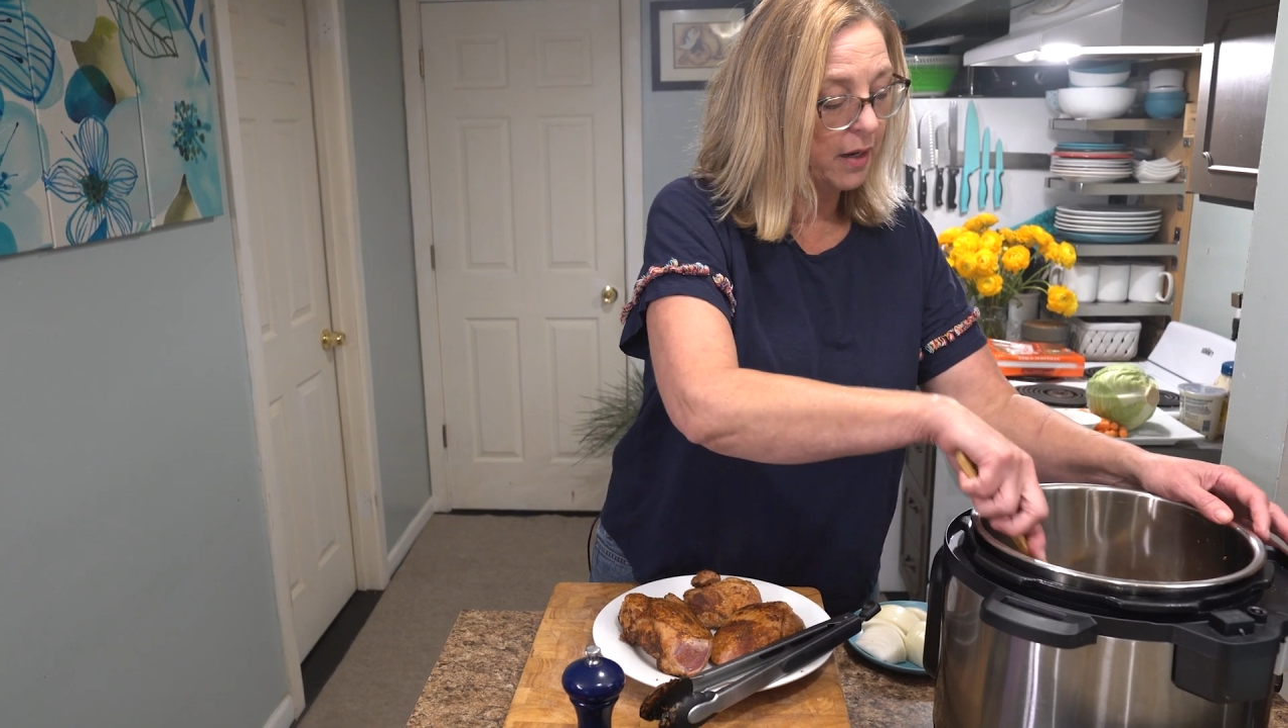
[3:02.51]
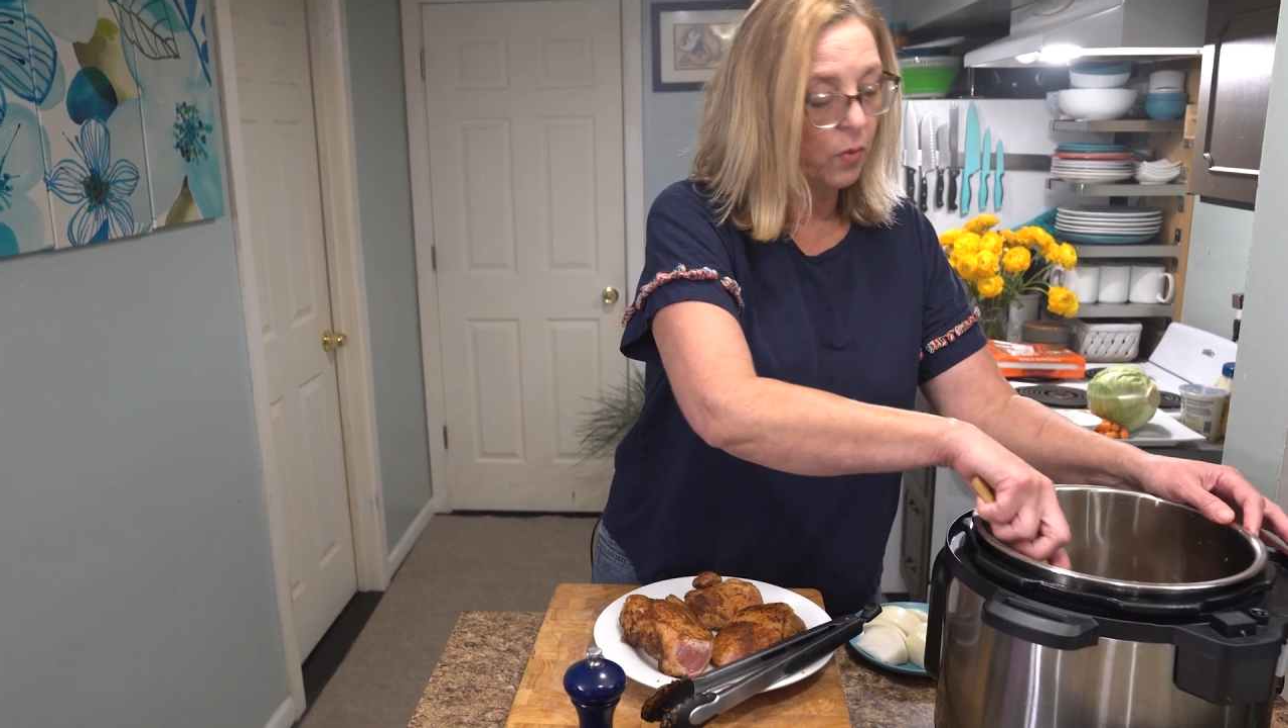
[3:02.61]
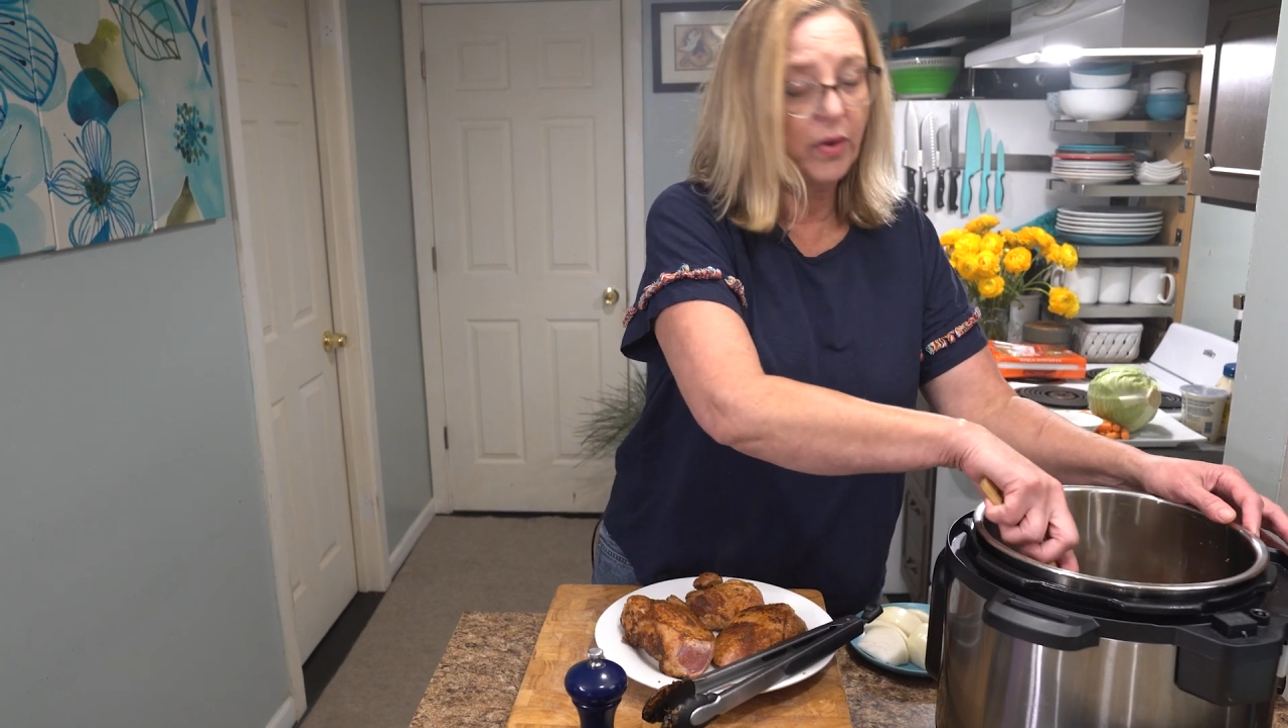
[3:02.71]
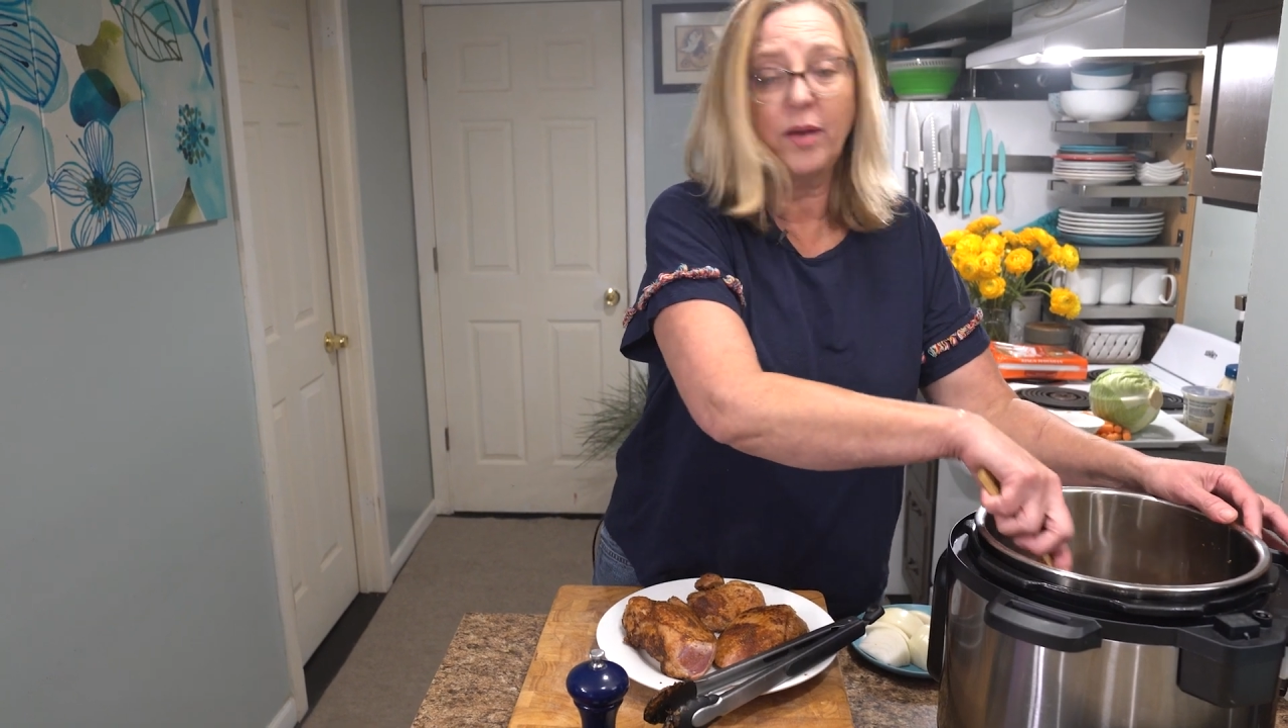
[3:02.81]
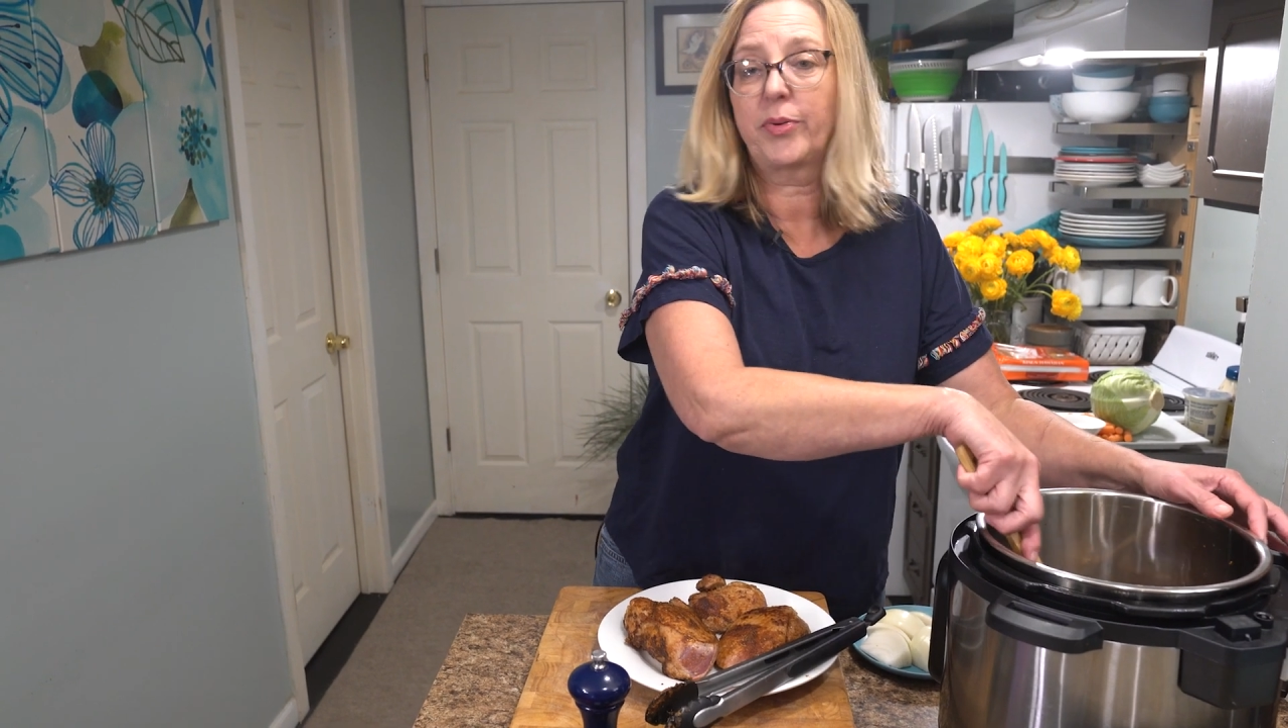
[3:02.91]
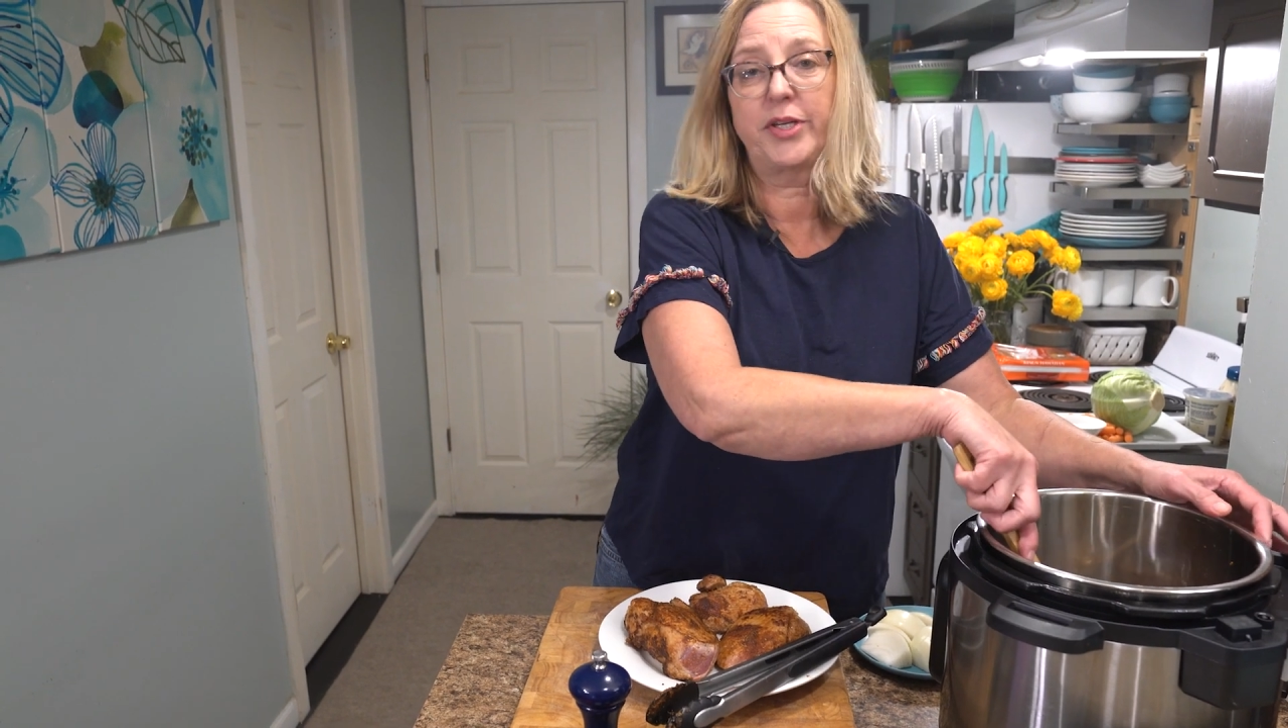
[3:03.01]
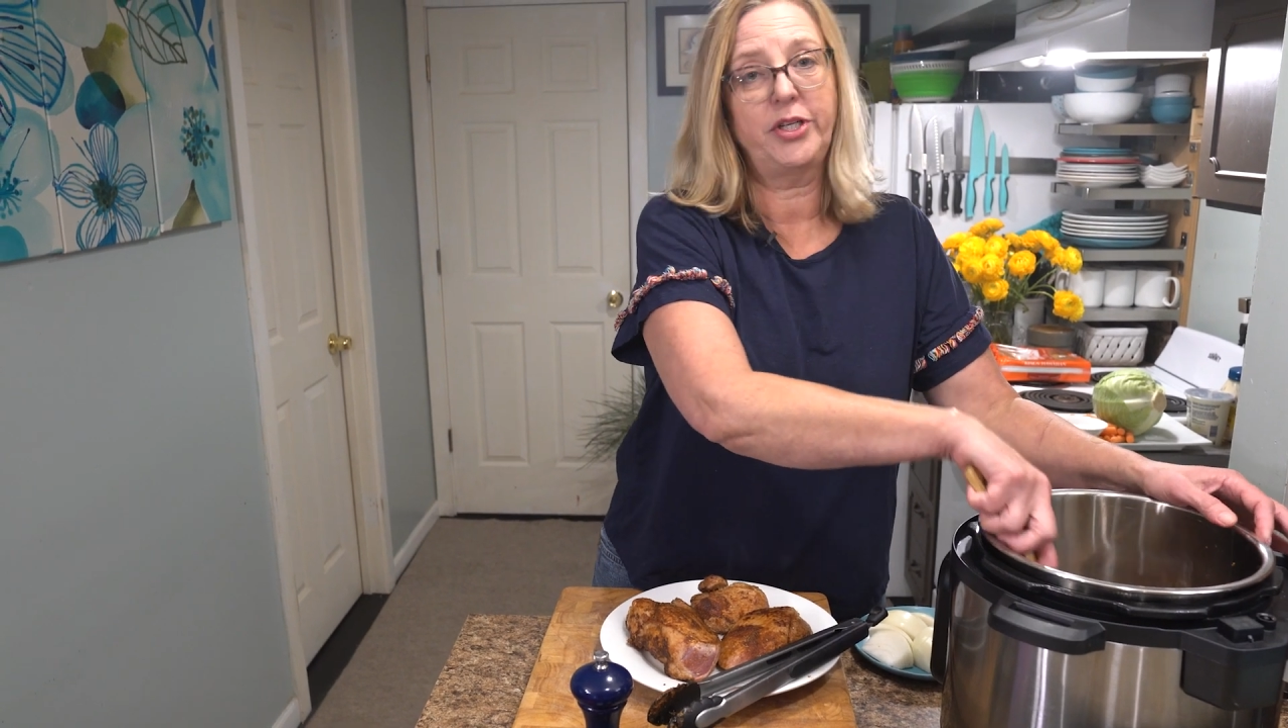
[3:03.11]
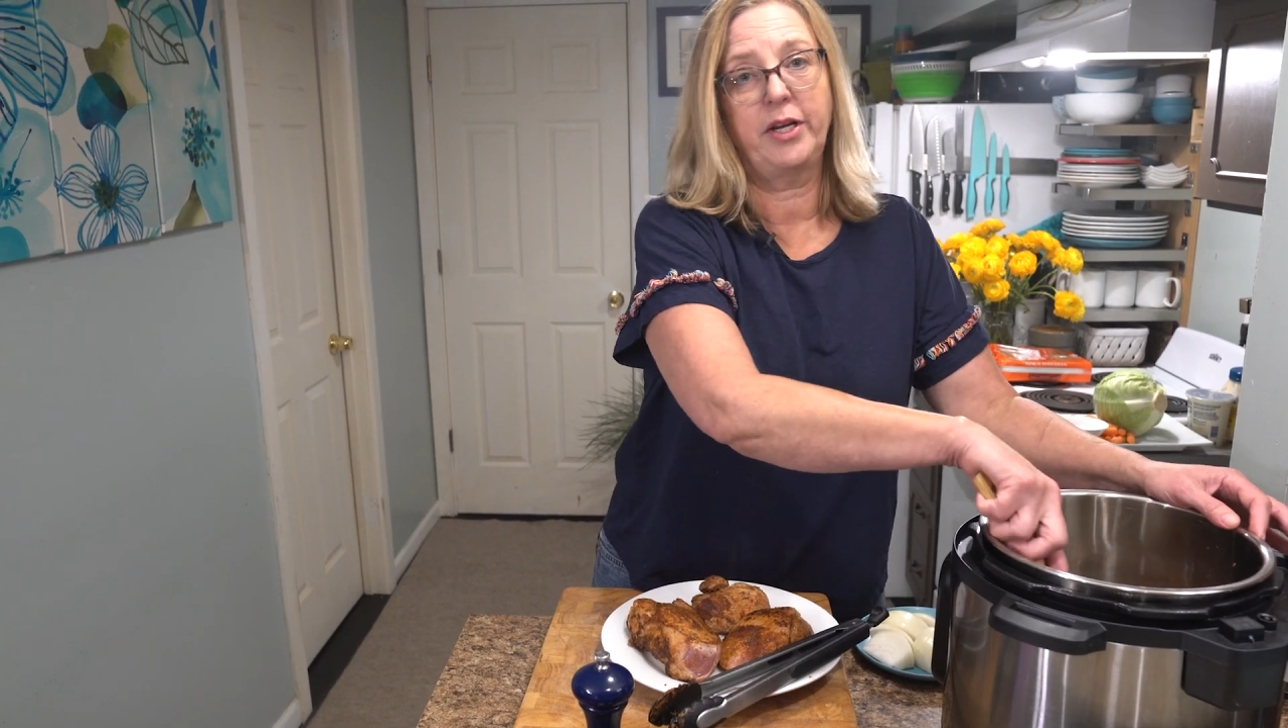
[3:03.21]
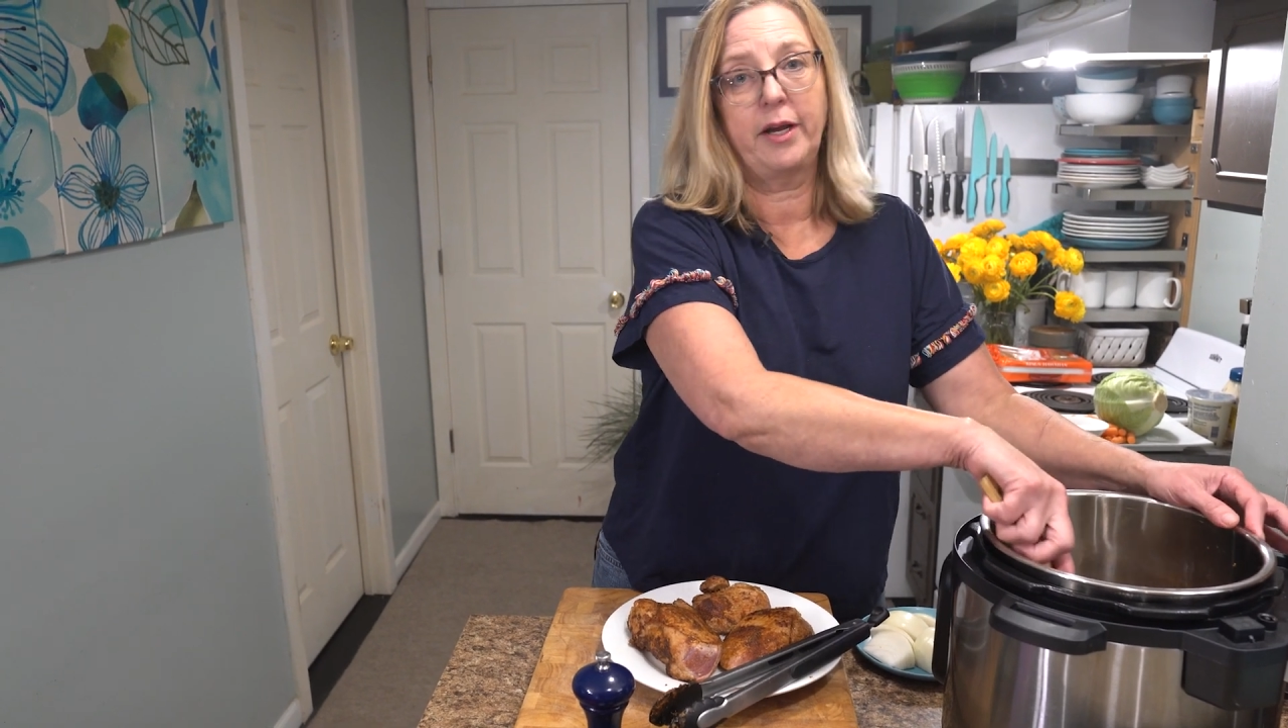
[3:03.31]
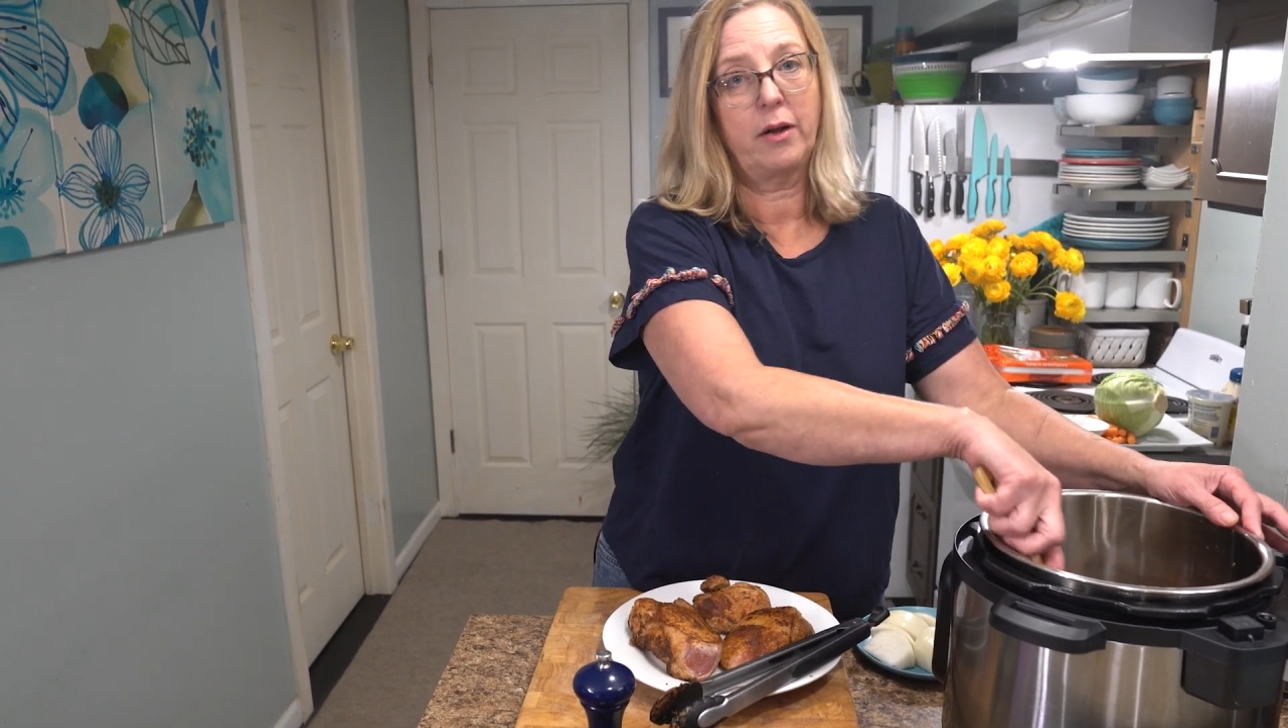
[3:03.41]
we
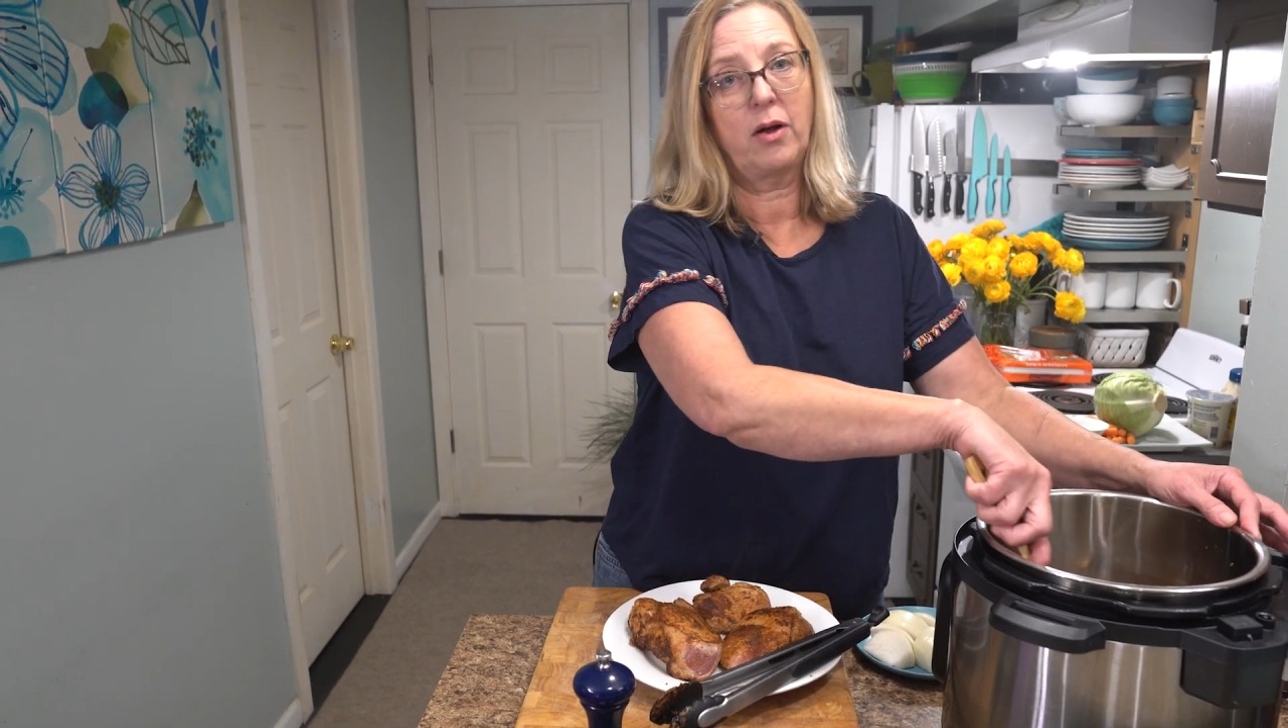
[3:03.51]
appreciate